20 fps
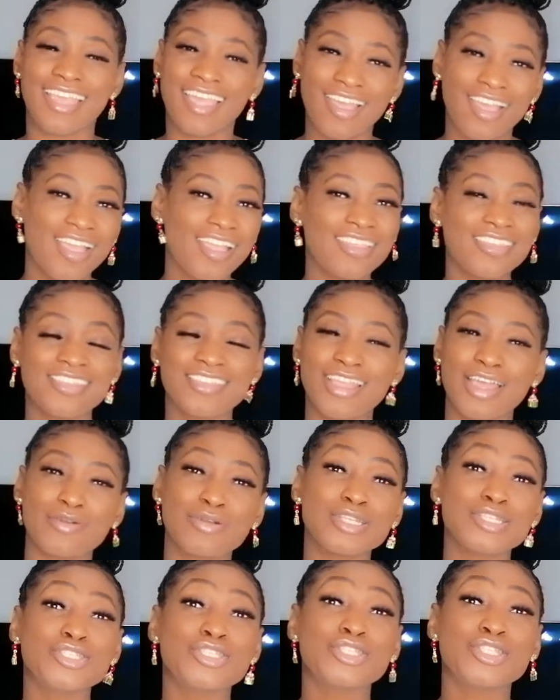I
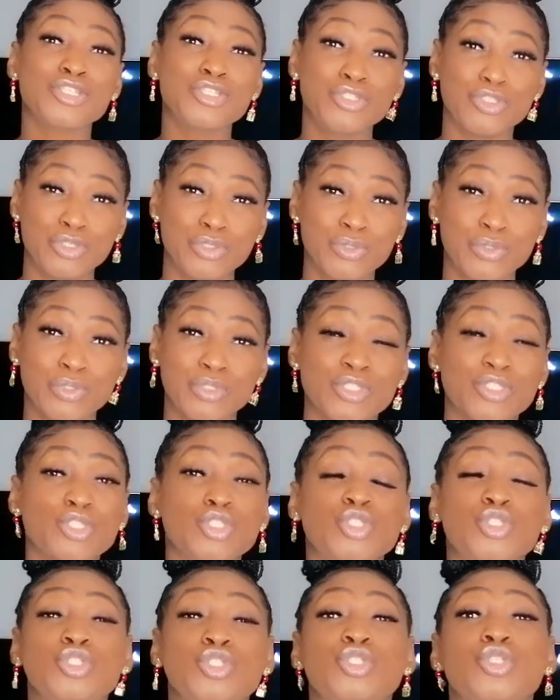guarantee
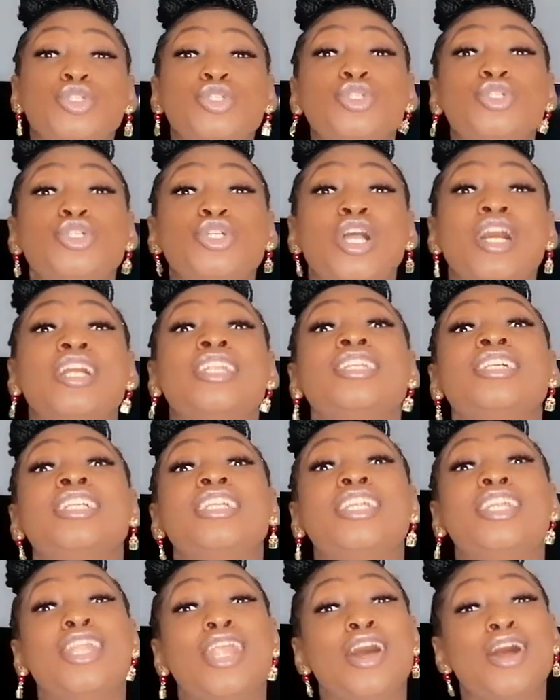you're gonna
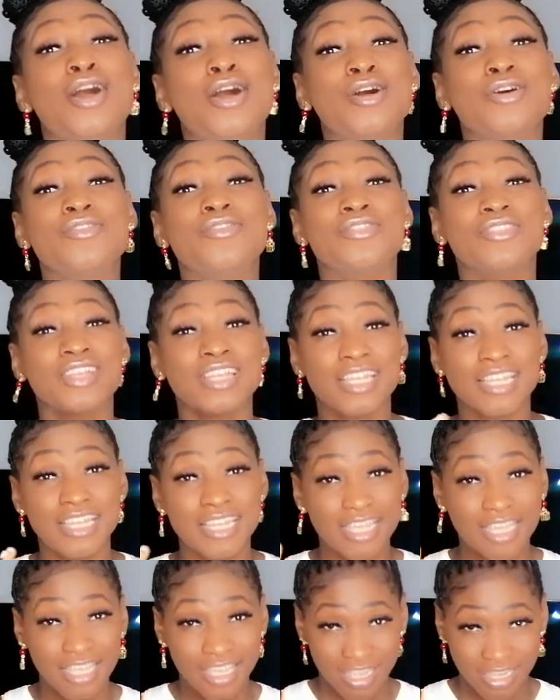love
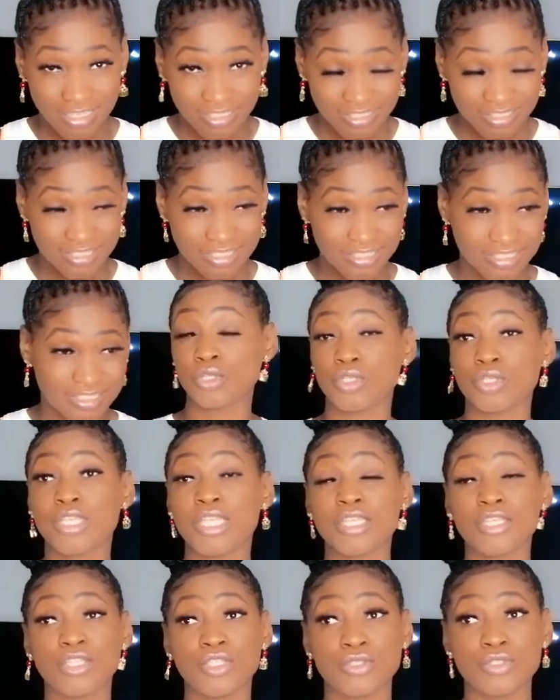it. You can